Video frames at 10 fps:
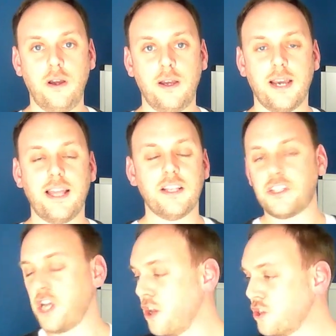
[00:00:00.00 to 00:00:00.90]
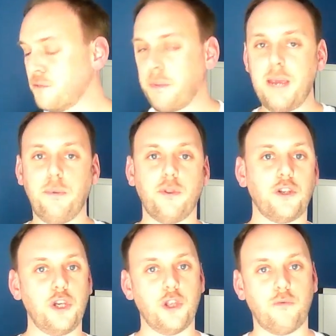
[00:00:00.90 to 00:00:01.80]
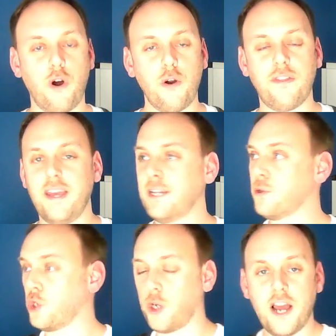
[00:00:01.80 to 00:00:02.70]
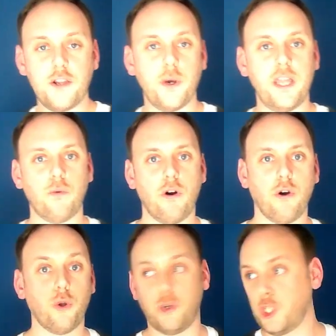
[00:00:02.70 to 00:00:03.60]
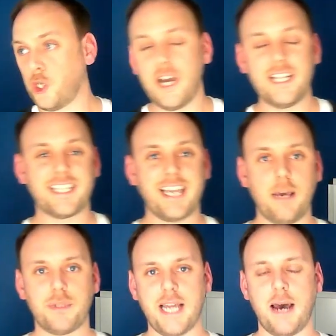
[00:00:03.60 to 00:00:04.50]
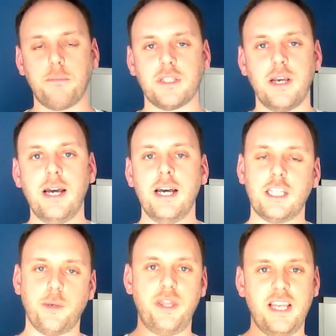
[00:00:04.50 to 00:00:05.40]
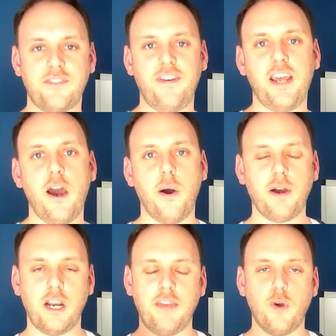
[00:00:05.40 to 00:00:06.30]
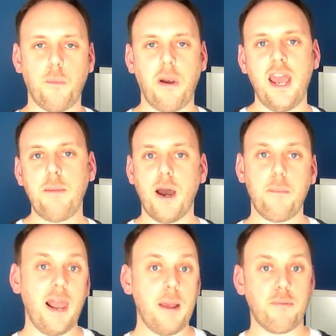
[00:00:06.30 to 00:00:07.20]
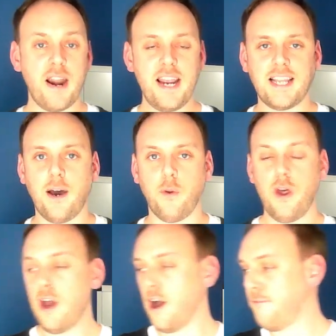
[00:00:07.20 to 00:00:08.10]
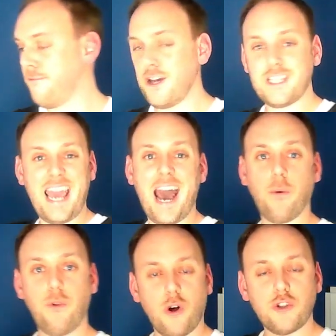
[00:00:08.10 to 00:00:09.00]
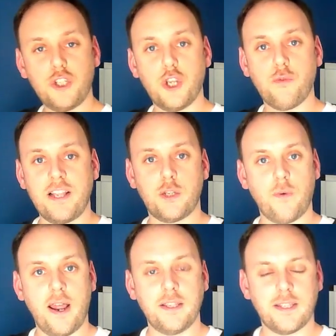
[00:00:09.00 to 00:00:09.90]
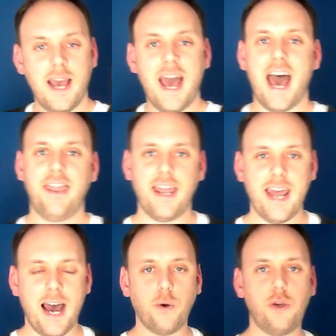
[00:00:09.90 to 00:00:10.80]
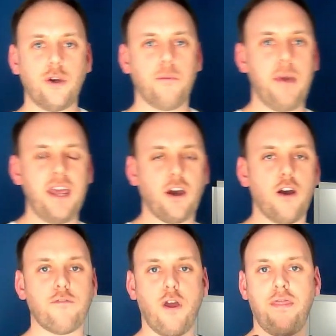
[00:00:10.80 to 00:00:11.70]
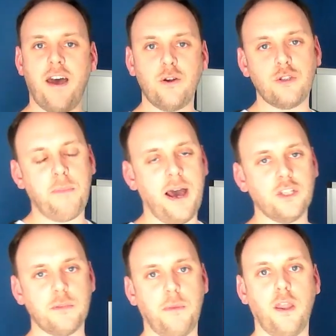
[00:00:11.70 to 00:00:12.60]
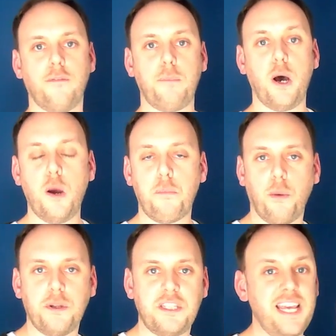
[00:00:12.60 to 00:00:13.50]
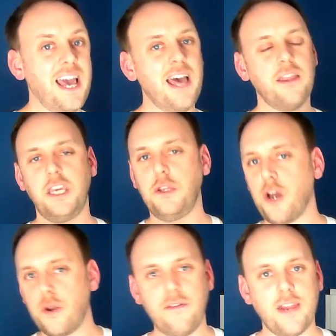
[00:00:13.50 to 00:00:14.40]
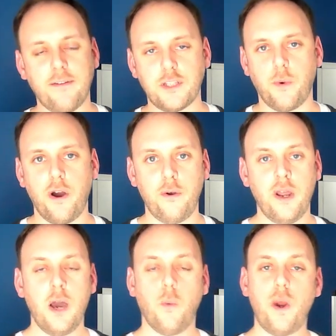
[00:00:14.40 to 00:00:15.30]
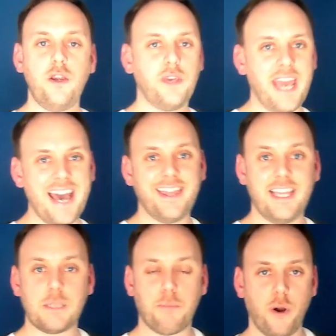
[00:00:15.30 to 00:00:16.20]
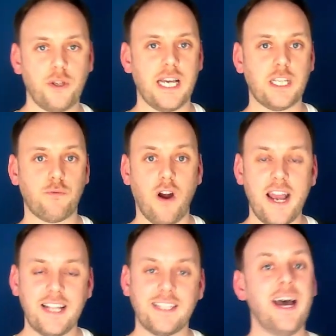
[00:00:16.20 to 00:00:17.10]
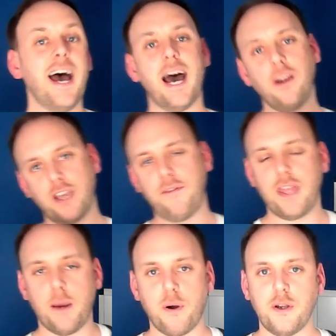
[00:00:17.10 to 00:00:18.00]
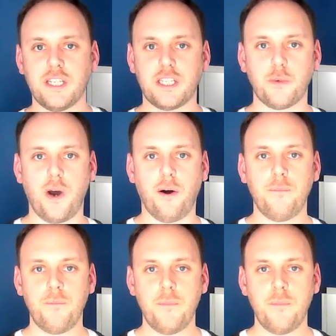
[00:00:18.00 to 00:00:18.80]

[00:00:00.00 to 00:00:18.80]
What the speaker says: Okay, there's tons of people that do the wrong things or try and do it in the wrong order and try and skip steps. So in this video, I'm going to give you a play-by-play breakdown of firstly how not to do rent to rent, and then how you can make over £1,000 a month per property that you don't even have to own when you get this process right. And I'll give you that process as well.